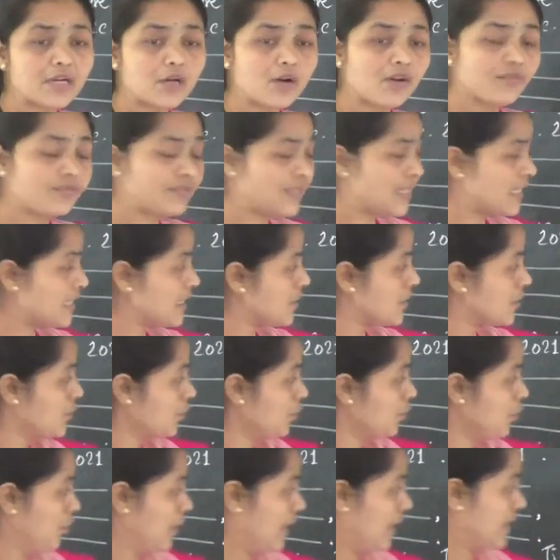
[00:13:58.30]
of these
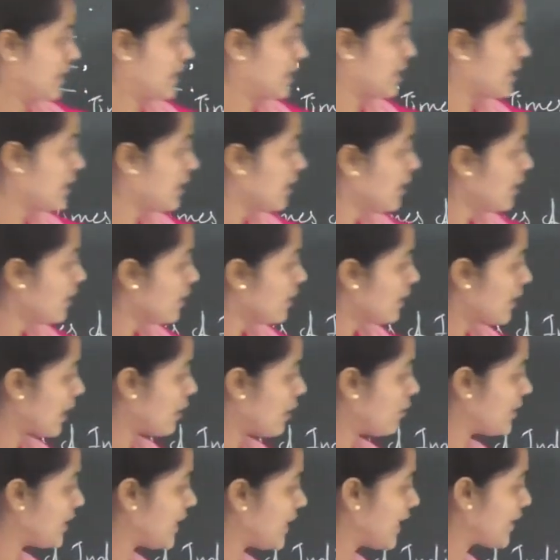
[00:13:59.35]
2 words.
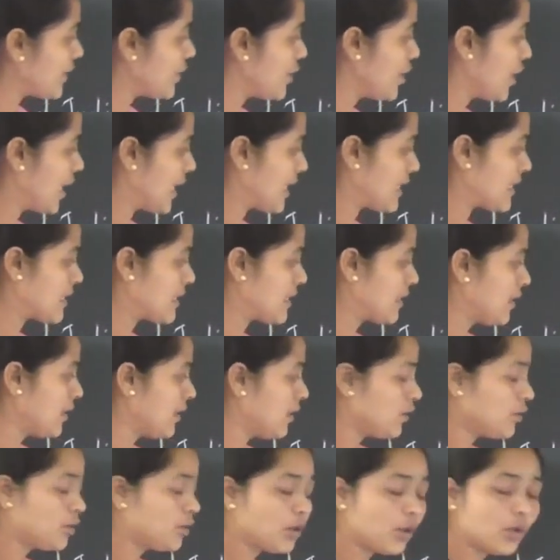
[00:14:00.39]
Now here yours,
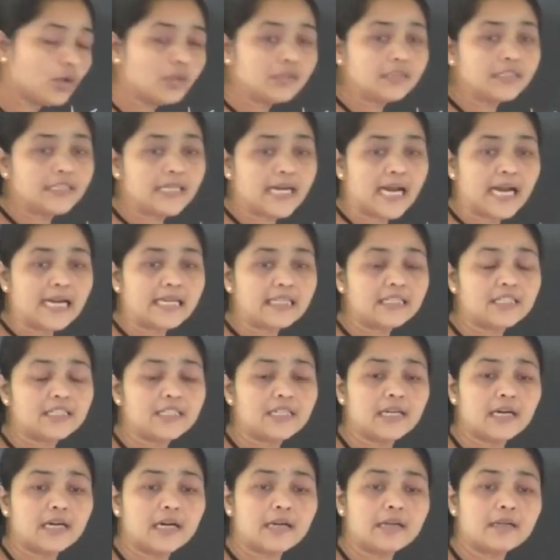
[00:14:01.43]
don't write
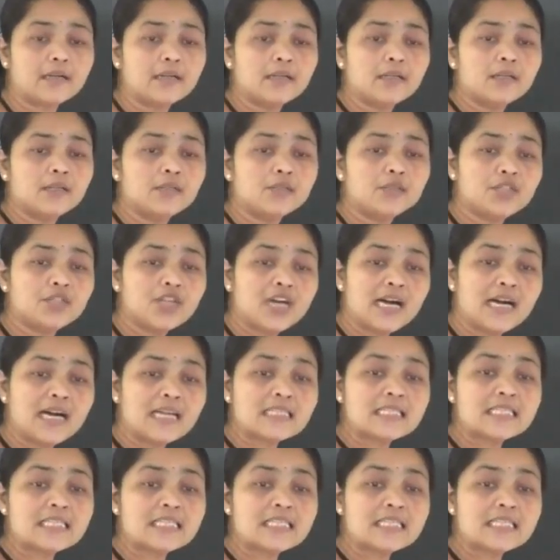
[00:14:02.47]
here yours